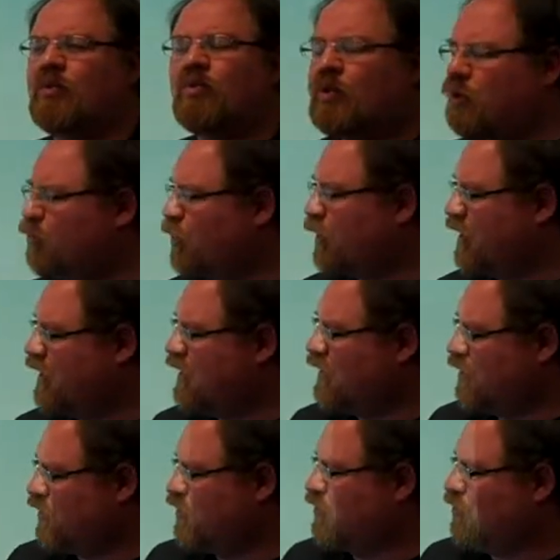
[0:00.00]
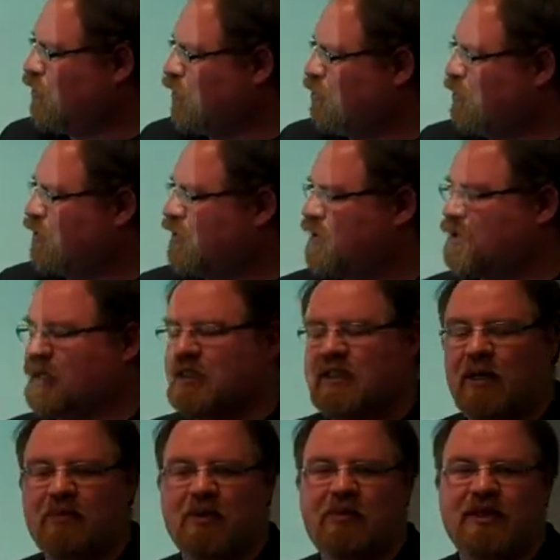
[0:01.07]
When we're into notebooks and
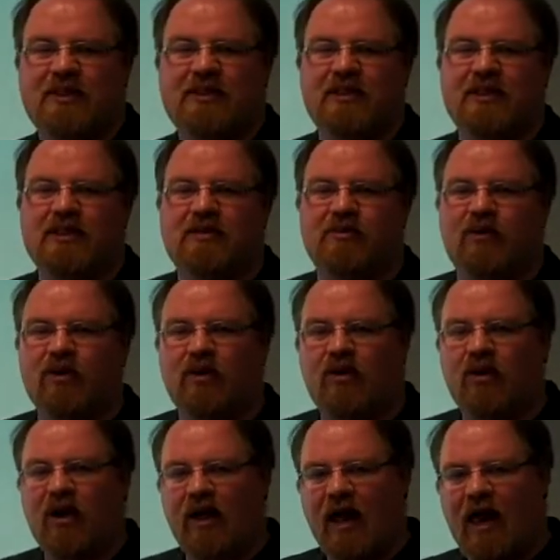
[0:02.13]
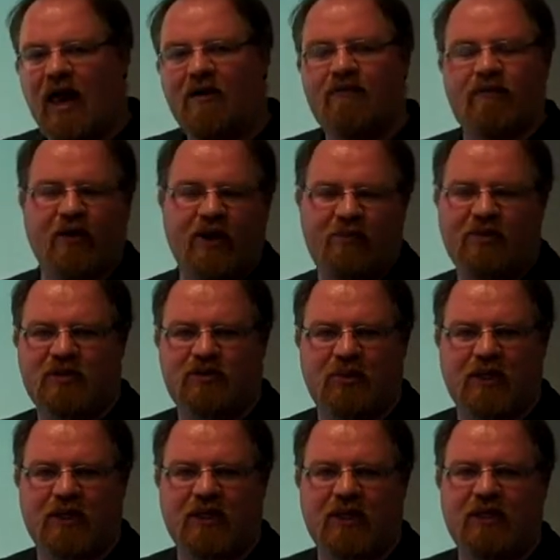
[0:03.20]
tablet PCs, we're halfway
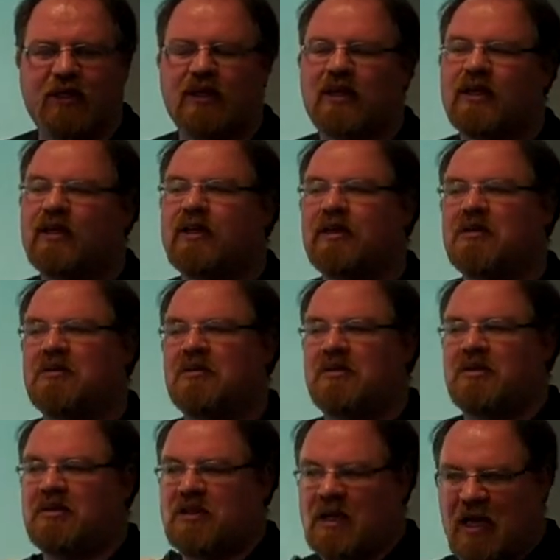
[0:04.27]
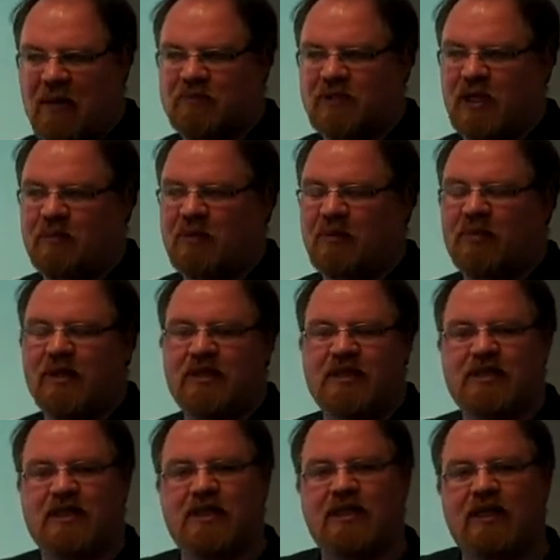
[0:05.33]
between the laptop or
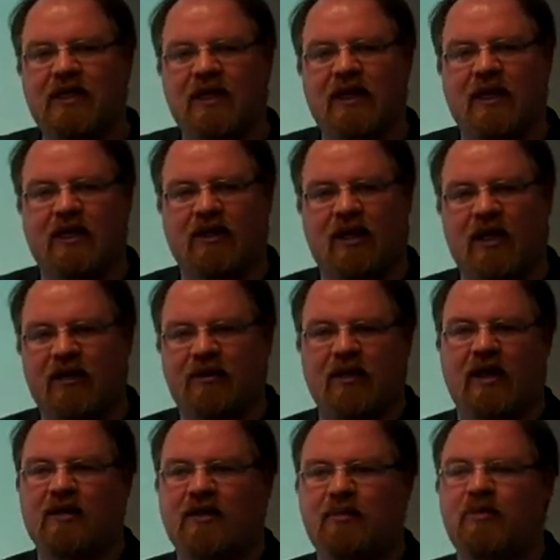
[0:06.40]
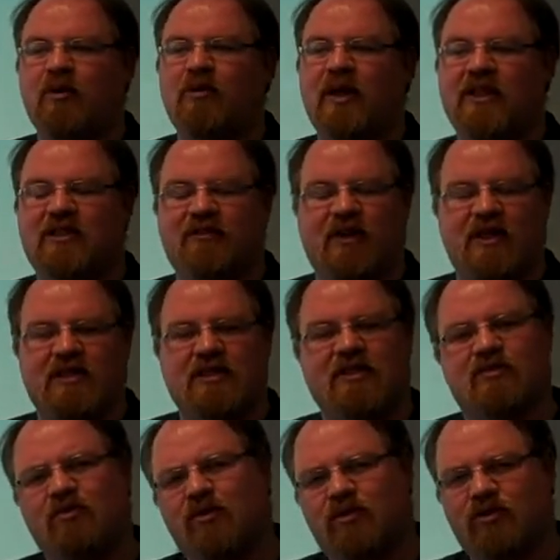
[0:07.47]
PC and the mobile devices
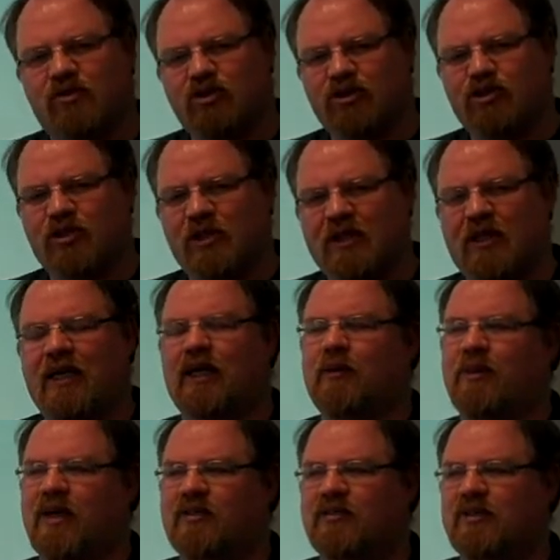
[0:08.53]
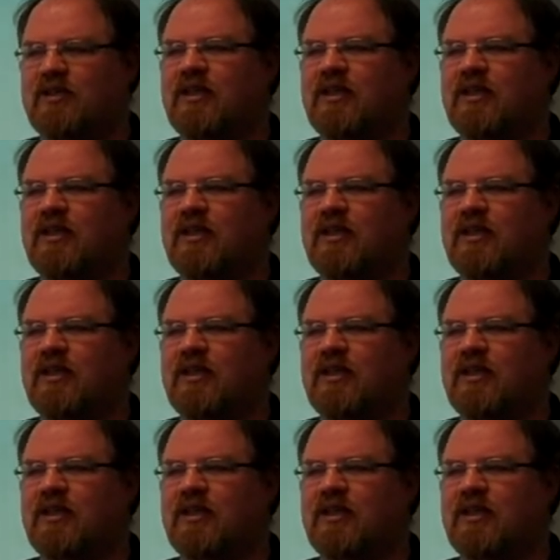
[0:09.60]
we traditionally think about.